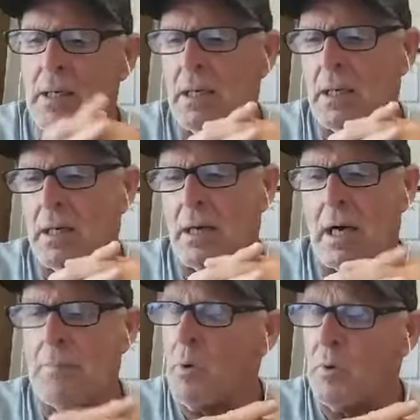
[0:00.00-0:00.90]

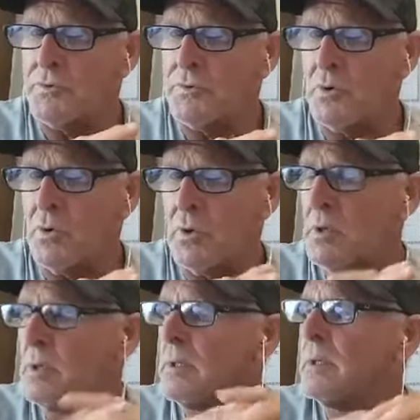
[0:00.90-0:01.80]
I'm old
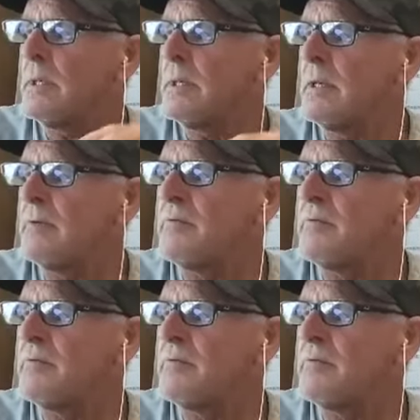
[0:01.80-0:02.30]
school, and